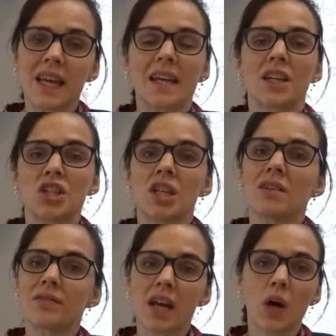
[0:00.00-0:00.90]
can
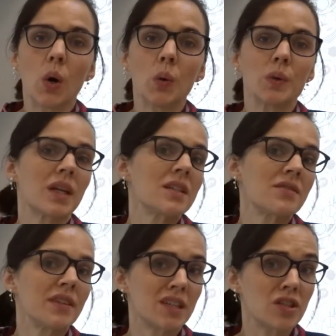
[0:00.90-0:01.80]
achieve their own
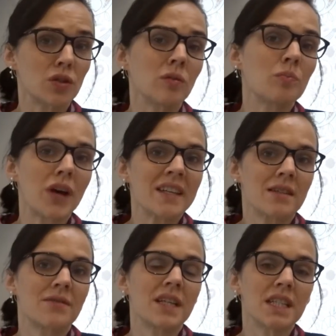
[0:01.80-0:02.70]
individual
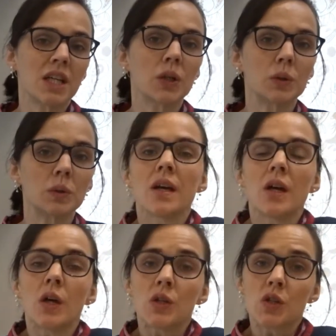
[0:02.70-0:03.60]
breastfeeding goal.
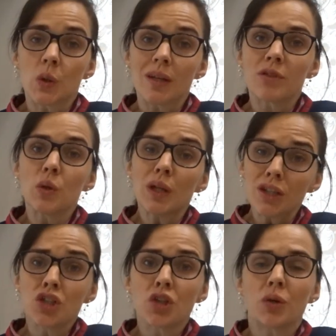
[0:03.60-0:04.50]
So if you
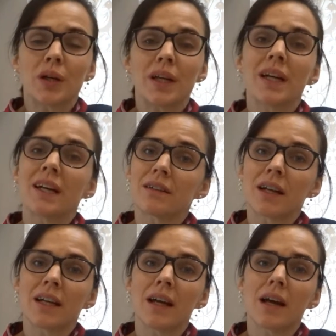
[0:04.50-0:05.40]
enjoy
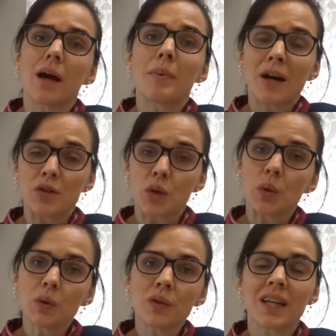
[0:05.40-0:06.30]
hearing about
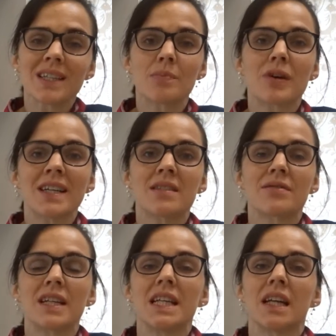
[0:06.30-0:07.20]
all things
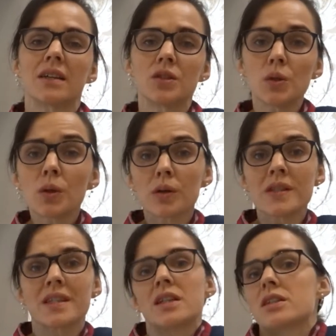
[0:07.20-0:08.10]
breastfeeding, do
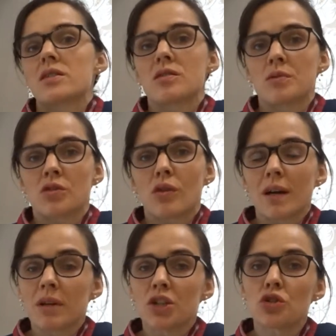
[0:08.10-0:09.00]
consider
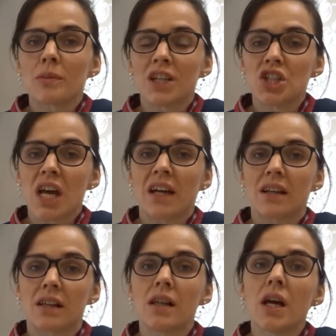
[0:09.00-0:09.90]
subscribing to my
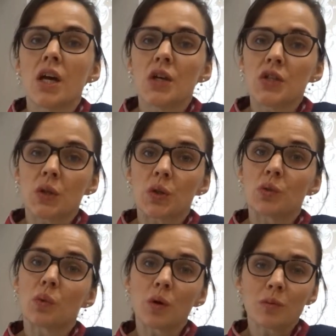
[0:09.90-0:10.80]
channel so you
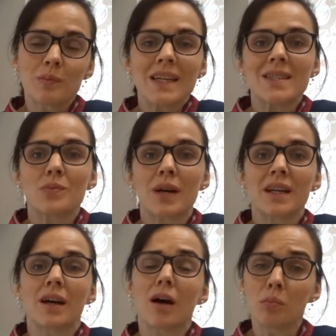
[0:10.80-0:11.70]
won't miss when
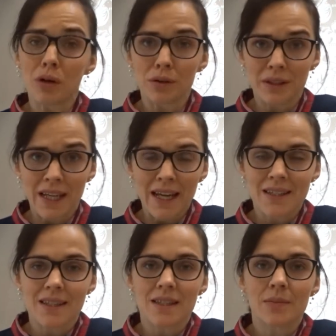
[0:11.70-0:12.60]
I upload
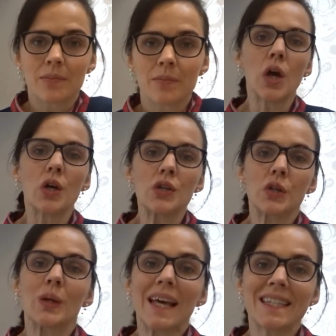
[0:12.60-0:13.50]
next.
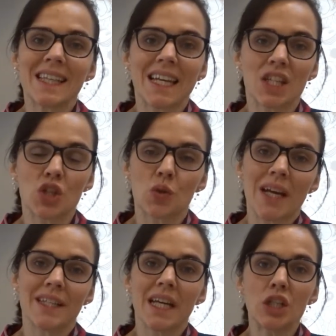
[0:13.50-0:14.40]
So let's get
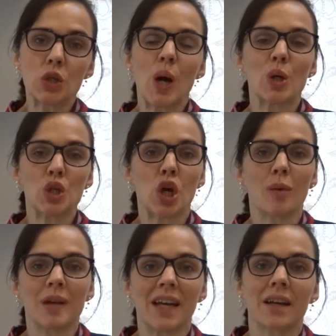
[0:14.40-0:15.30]
straight into our
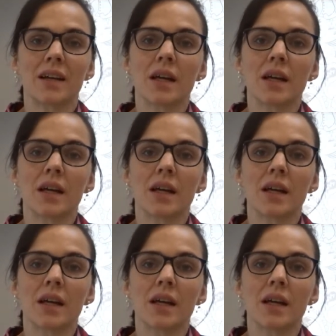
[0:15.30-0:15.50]
topic.